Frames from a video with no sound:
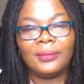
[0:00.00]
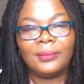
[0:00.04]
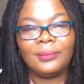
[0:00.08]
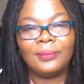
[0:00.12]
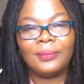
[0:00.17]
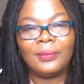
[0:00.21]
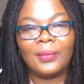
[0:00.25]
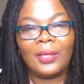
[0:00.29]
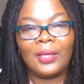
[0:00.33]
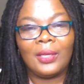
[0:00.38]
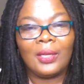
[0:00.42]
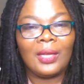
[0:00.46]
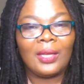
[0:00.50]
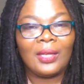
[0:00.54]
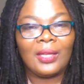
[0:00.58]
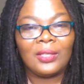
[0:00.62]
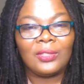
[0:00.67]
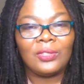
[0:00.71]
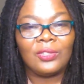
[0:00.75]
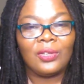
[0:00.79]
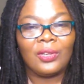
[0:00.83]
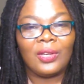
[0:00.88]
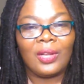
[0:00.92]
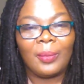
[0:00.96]
and I
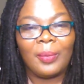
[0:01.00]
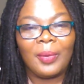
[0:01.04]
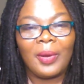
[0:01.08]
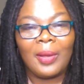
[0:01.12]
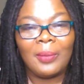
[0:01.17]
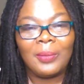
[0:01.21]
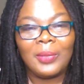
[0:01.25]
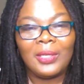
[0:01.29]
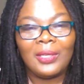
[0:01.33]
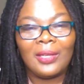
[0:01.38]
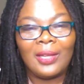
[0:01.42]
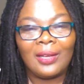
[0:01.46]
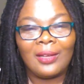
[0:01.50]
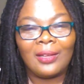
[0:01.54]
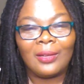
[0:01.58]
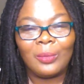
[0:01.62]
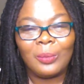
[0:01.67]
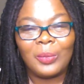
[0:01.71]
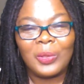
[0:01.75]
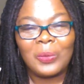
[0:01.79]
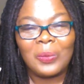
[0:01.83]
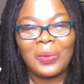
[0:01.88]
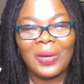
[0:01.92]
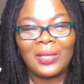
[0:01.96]
guess you're probably not going to
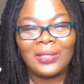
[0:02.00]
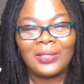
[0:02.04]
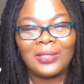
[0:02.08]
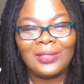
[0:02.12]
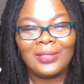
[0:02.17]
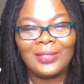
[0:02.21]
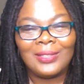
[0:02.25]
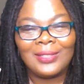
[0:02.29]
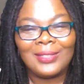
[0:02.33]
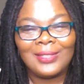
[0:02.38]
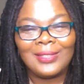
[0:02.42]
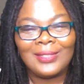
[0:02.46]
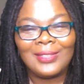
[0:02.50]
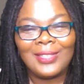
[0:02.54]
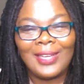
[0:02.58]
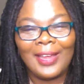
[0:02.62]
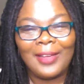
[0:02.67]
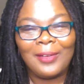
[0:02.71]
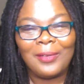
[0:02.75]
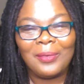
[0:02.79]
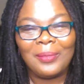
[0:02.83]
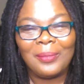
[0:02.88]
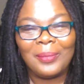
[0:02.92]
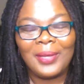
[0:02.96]
be watching this
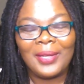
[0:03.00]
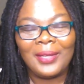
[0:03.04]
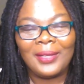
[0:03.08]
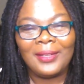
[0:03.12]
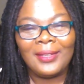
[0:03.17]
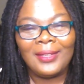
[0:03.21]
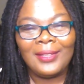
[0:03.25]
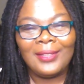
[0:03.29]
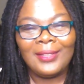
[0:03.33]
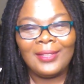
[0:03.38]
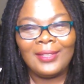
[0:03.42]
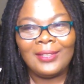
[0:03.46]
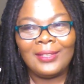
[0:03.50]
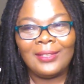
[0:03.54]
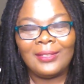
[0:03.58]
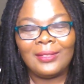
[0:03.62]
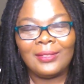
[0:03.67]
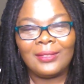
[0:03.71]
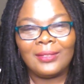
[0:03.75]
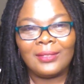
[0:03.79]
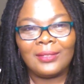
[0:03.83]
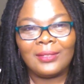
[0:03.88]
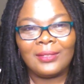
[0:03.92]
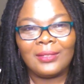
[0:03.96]
channel, but
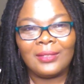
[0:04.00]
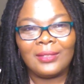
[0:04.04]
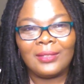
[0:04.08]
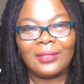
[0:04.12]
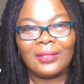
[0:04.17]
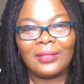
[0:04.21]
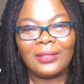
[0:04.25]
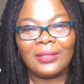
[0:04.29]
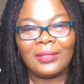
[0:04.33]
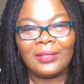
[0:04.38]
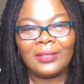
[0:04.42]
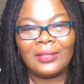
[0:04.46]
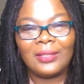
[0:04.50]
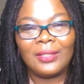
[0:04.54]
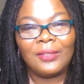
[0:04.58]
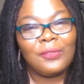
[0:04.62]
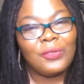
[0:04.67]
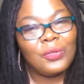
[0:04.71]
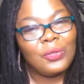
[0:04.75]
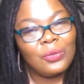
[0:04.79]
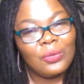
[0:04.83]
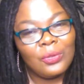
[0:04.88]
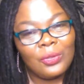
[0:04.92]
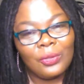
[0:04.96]
if
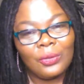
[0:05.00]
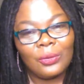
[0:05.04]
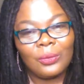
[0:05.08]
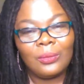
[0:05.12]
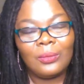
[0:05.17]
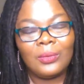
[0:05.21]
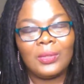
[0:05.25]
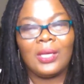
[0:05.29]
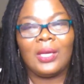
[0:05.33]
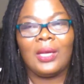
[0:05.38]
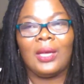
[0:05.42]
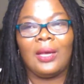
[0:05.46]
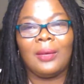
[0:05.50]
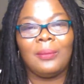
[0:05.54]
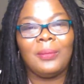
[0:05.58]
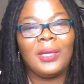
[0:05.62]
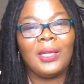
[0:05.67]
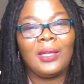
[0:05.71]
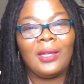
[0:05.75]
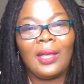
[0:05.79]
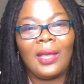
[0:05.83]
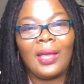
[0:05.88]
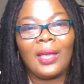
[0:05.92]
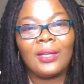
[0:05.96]
you do, I'm
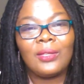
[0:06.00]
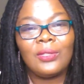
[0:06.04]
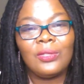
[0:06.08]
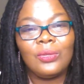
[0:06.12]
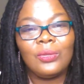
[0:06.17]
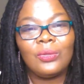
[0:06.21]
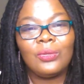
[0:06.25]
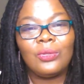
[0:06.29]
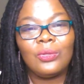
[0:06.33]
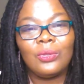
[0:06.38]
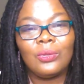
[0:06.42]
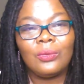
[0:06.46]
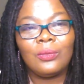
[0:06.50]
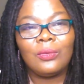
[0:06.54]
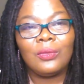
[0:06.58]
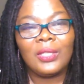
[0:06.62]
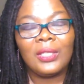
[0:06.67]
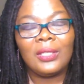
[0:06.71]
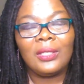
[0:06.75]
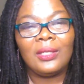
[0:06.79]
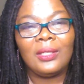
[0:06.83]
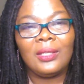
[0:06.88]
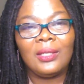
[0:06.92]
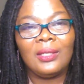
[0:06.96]
going to ask you to
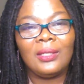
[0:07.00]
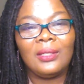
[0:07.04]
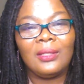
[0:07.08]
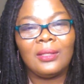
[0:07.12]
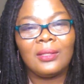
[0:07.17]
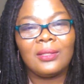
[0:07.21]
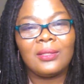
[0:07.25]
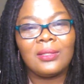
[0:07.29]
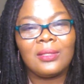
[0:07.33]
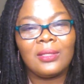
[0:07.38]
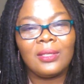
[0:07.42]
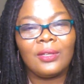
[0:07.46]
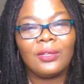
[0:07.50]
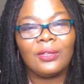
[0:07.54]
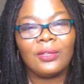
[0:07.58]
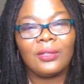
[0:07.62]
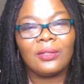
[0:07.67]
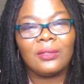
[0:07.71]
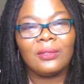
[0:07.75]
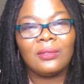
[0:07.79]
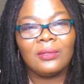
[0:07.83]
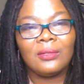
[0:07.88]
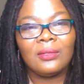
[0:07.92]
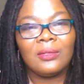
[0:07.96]
really
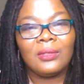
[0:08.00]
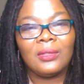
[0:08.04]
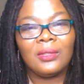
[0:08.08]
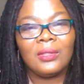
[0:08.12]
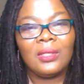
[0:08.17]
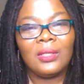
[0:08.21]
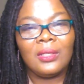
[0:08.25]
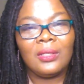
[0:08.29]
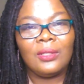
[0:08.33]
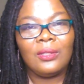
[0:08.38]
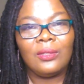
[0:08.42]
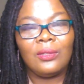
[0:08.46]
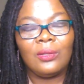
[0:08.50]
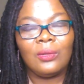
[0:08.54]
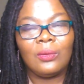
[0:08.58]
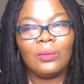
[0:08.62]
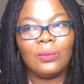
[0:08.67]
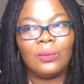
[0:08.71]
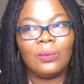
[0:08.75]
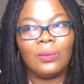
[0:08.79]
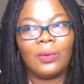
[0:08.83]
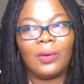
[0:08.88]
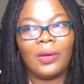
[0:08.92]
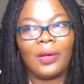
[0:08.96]
consider,
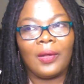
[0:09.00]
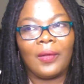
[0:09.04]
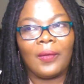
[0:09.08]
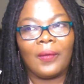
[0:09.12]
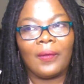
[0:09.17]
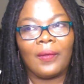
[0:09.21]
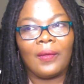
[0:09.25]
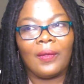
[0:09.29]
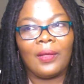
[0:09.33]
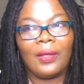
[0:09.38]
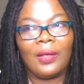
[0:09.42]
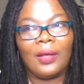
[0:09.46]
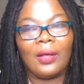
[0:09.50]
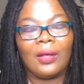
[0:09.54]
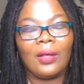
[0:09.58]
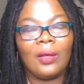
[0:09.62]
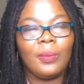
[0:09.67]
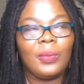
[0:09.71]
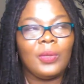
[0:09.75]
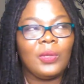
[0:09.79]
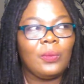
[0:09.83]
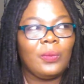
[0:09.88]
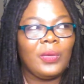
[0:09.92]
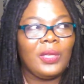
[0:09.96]
a
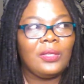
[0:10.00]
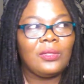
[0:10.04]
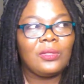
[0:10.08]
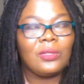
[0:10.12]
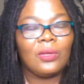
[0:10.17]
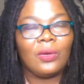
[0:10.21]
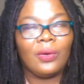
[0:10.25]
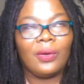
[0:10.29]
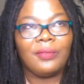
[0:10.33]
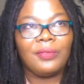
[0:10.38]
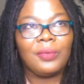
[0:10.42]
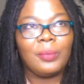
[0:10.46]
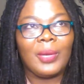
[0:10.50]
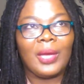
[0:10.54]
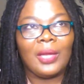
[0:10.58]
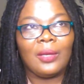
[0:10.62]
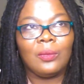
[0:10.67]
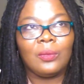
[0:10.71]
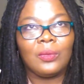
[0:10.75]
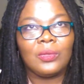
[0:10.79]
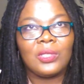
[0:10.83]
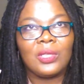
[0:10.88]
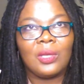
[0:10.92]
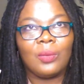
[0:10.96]
couple of weeks ago, everybody
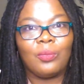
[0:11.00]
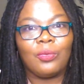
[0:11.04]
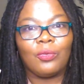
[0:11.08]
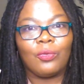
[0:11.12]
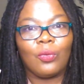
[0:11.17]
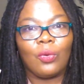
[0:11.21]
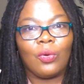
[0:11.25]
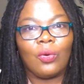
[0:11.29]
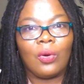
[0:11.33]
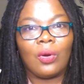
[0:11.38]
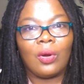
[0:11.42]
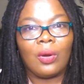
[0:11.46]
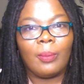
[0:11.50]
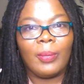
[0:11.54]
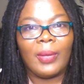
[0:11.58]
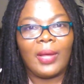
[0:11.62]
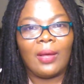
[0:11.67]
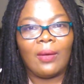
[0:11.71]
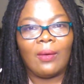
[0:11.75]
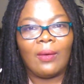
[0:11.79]
was uproar about